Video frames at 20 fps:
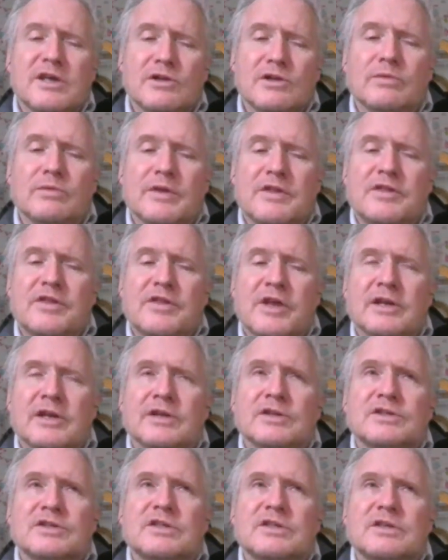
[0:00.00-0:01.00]
deal with
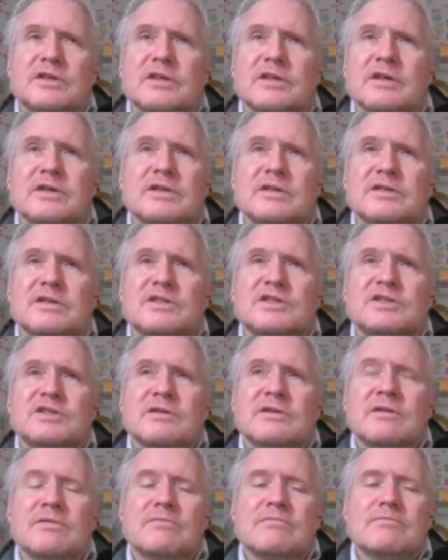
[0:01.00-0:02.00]
things that
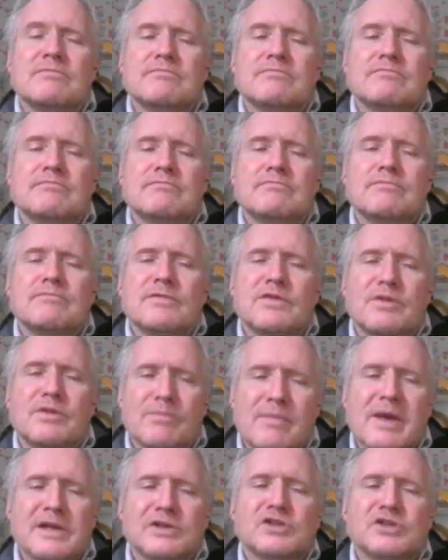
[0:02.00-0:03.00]

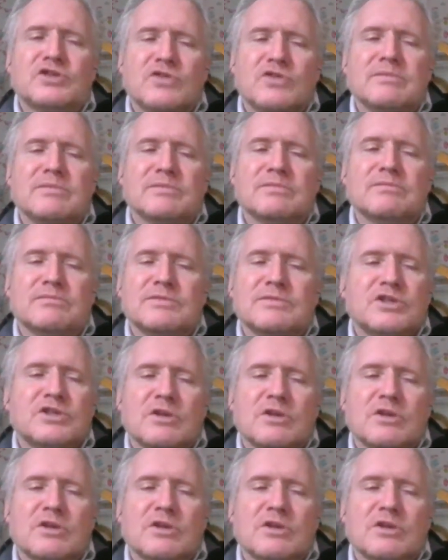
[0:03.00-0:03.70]
the mainstream